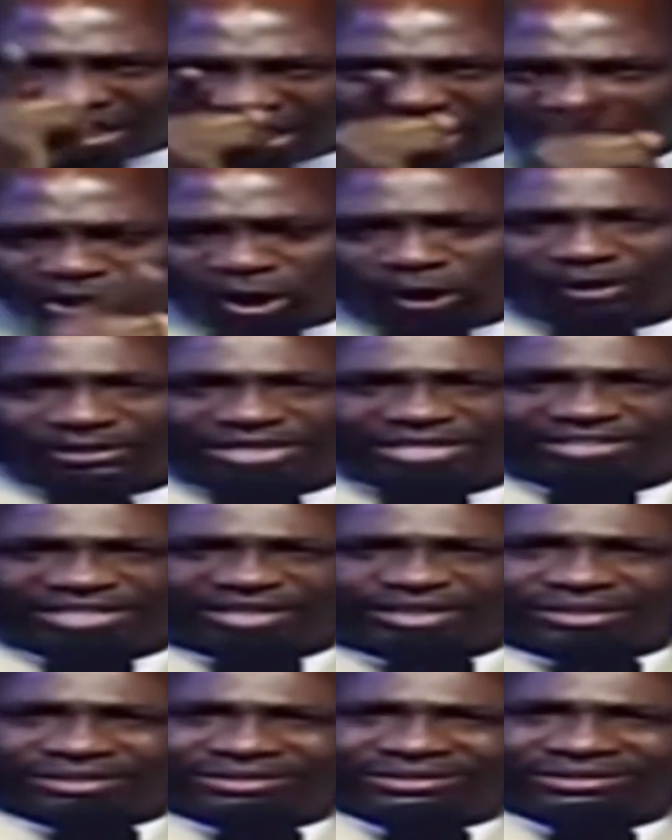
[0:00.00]
in your
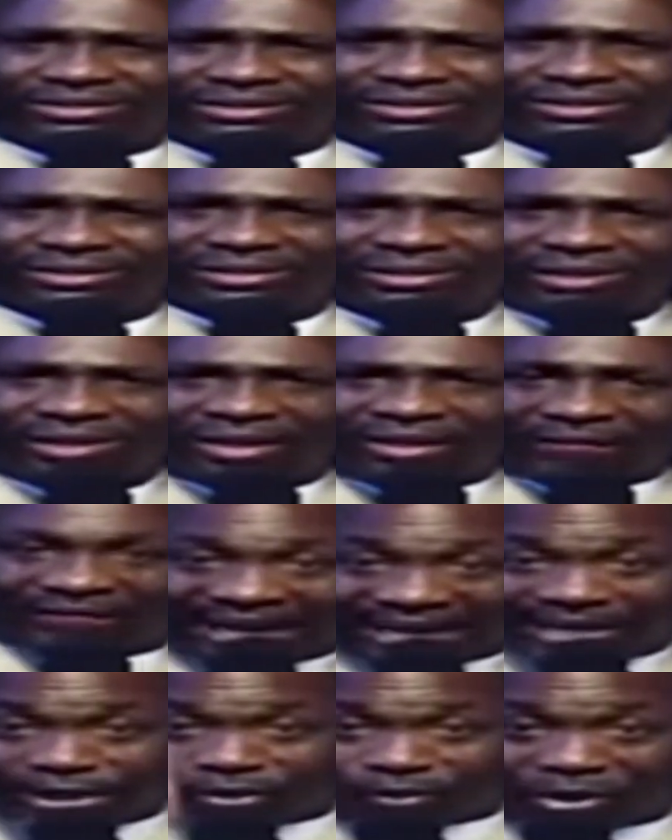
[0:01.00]
organization.
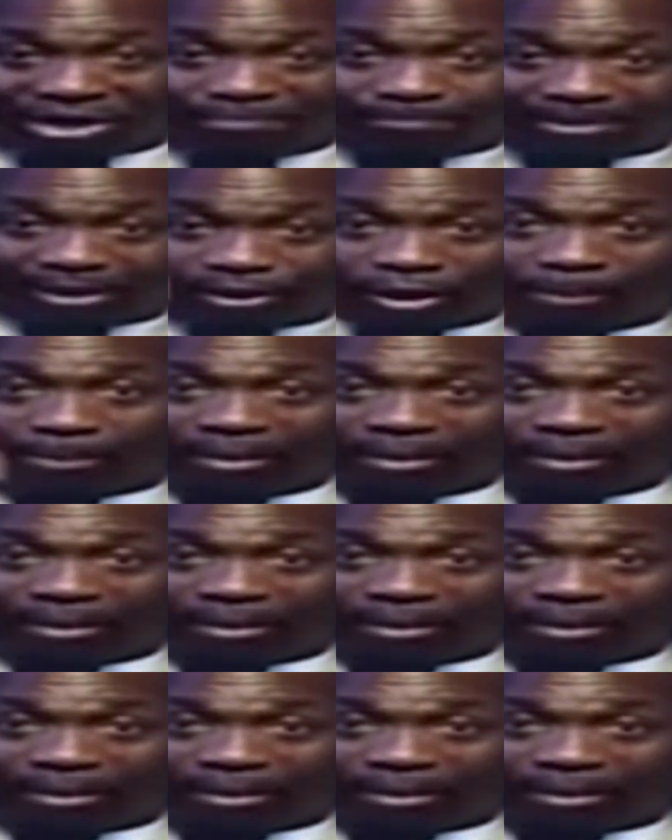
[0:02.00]
That is what